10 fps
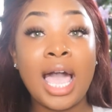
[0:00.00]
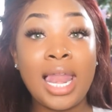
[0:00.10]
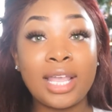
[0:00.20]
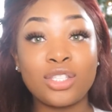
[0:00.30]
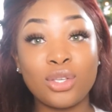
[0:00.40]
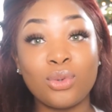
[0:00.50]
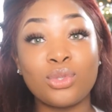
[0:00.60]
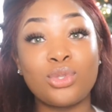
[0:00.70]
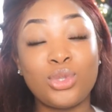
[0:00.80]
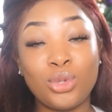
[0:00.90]
like to
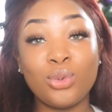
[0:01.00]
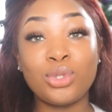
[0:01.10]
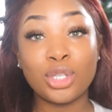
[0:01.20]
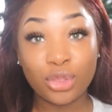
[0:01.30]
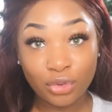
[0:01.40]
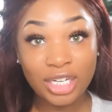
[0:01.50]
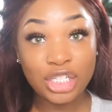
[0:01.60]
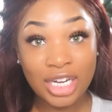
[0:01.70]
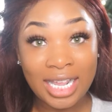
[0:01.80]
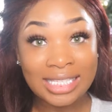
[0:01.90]
use 2 to 3
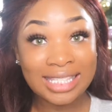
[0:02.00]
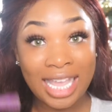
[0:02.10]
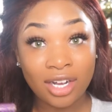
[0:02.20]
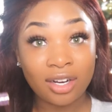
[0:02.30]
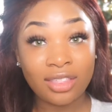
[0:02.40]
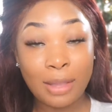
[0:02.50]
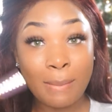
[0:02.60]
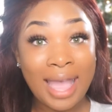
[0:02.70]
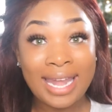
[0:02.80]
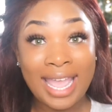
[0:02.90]
shades lighter than
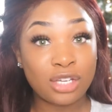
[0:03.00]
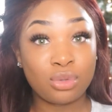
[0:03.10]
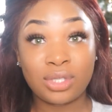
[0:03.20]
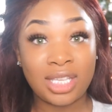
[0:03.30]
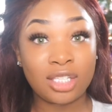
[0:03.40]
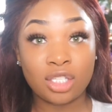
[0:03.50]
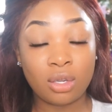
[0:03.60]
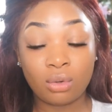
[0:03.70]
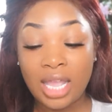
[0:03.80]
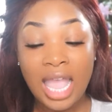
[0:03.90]
my natural skin
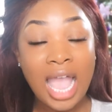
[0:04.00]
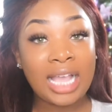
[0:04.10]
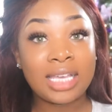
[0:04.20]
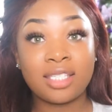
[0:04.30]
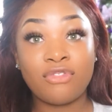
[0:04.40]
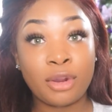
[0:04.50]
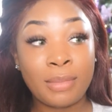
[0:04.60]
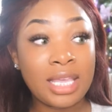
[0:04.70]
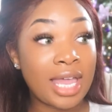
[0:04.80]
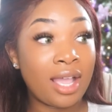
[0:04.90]
tone, because for
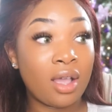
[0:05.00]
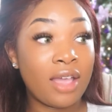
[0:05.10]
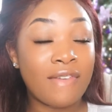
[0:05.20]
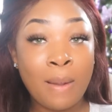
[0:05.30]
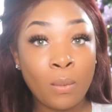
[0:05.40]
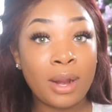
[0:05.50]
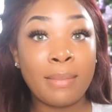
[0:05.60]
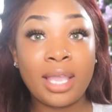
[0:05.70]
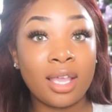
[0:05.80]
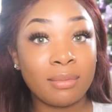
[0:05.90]
me, like if I'm wearing
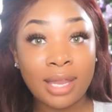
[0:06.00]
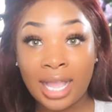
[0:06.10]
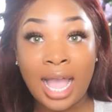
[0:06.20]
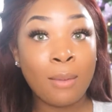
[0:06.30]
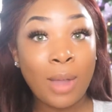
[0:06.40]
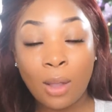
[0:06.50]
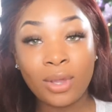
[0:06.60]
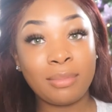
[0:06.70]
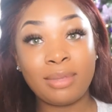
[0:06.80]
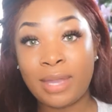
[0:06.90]
makeup, like I
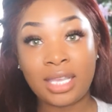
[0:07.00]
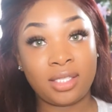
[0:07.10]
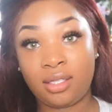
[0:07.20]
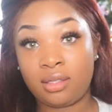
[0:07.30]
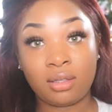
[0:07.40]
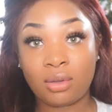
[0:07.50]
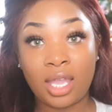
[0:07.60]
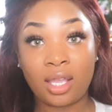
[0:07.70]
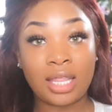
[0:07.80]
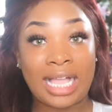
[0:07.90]
want to be painted,
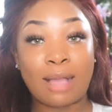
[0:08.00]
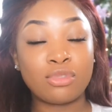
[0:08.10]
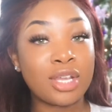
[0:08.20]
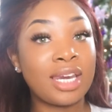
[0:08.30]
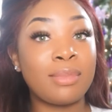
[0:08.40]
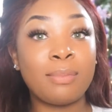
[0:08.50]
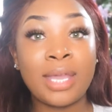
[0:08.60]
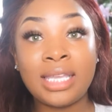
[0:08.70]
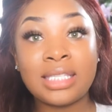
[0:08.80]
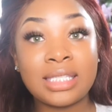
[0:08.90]
okay? Like I'm trying to be
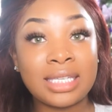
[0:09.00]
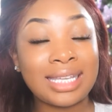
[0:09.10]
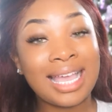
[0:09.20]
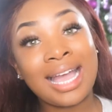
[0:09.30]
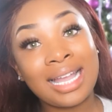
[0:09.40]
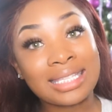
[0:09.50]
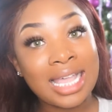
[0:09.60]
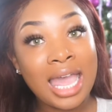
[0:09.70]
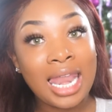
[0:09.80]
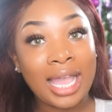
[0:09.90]
painted to the gods,
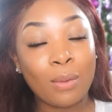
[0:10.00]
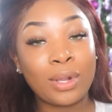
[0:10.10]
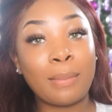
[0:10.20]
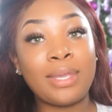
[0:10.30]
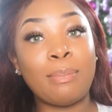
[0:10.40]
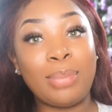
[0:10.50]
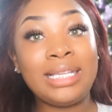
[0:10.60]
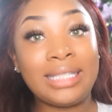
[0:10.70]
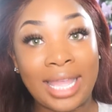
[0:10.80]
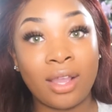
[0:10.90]
like I want to be
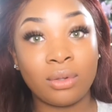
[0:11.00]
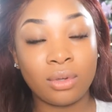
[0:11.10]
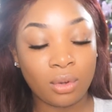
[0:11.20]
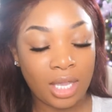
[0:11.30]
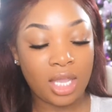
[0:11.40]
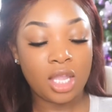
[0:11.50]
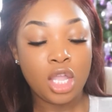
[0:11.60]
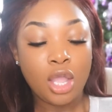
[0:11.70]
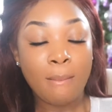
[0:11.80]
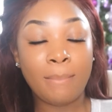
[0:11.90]
beat down, okay?
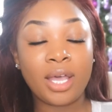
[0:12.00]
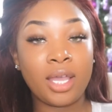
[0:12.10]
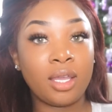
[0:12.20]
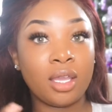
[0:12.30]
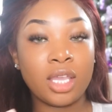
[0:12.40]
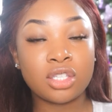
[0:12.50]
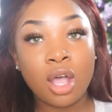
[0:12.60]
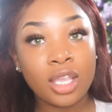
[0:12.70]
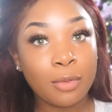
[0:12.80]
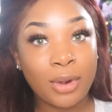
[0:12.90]
But it's
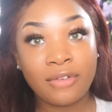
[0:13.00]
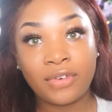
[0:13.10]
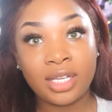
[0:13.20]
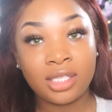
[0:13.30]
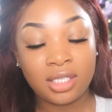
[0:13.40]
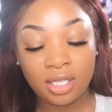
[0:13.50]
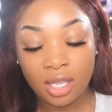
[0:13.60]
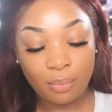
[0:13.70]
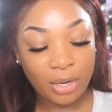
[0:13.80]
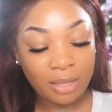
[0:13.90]
all your preference.
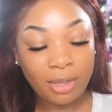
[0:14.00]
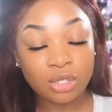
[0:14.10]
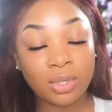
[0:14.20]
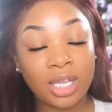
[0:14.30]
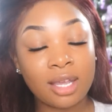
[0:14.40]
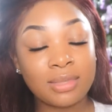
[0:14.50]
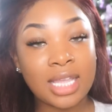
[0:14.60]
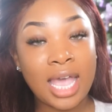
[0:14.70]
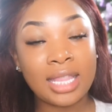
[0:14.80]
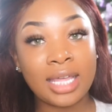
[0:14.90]
Pretty much when it comes
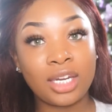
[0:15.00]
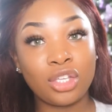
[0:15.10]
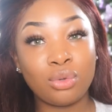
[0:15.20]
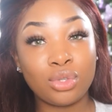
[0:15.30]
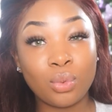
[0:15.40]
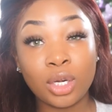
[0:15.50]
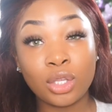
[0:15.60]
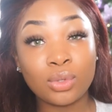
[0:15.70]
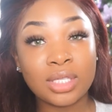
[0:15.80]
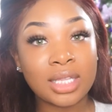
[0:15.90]
to highlighting, you do want to
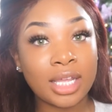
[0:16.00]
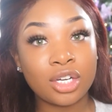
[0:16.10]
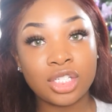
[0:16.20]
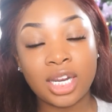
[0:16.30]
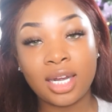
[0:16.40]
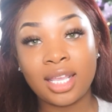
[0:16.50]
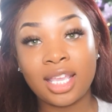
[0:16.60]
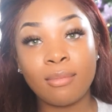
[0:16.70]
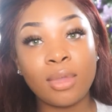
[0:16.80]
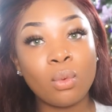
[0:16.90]
use a lighter shade. It
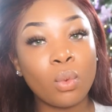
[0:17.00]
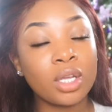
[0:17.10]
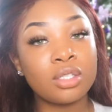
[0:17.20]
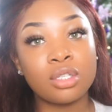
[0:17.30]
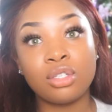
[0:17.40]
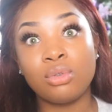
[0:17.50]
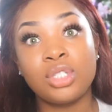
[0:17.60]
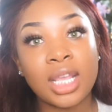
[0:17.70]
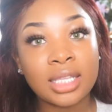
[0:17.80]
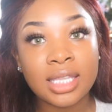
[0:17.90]
can be 1 to 2
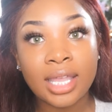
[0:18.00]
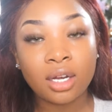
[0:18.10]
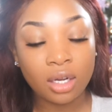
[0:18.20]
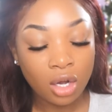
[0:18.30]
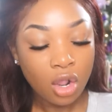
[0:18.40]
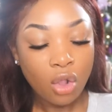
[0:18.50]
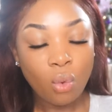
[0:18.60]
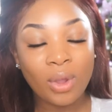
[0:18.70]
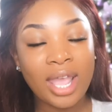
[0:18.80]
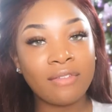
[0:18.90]
shades lighter,
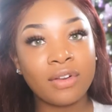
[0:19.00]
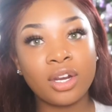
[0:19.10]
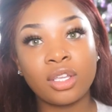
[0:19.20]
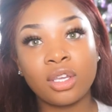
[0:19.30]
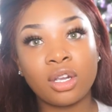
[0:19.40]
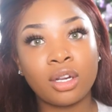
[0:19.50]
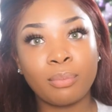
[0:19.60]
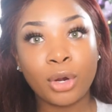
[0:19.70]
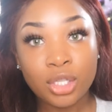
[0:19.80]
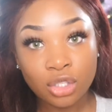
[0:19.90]
whatever your
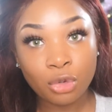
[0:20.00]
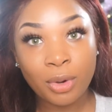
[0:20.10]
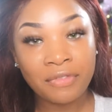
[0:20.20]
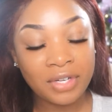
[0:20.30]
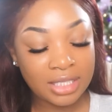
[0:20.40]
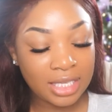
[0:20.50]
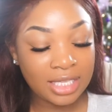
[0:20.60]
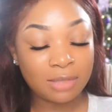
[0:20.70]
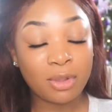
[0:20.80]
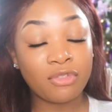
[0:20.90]
personal preference
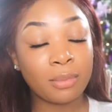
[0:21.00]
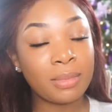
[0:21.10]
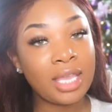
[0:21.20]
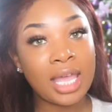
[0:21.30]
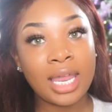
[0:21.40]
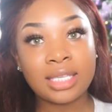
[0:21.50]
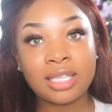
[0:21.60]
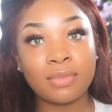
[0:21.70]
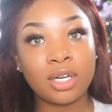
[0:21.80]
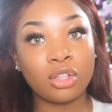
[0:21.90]
is. But for me, I like
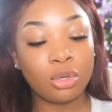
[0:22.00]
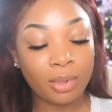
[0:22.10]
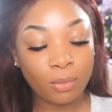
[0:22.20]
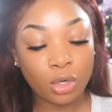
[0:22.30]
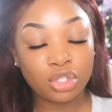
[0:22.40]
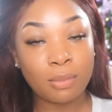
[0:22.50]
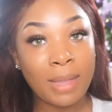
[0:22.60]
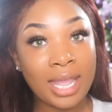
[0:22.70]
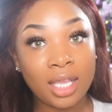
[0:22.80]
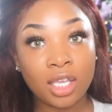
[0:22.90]
something a little bit more
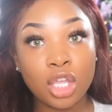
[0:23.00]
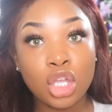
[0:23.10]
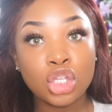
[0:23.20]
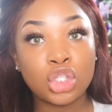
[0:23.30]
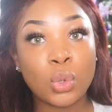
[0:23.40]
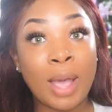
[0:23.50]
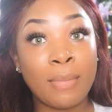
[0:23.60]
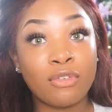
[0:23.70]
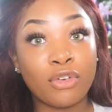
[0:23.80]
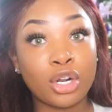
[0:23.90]
dramatic, so I
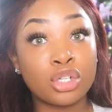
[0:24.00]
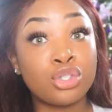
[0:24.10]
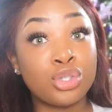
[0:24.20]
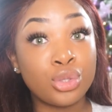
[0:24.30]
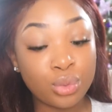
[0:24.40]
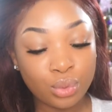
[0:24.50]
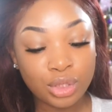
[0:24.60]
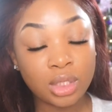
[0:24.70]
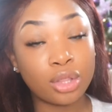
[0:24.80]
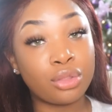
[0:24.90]
prefer 2
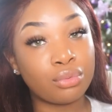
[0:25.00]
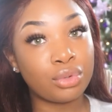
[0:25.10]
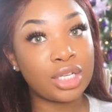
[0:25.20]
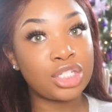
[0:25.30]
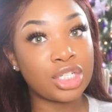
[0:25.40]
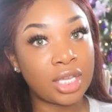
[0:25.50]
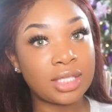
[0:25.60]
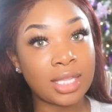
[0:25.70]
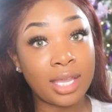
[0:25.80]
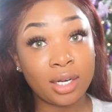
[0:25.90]
to 3
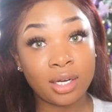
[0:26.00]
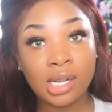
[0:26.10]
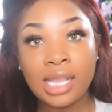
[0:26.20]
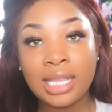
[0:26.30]
shades lighter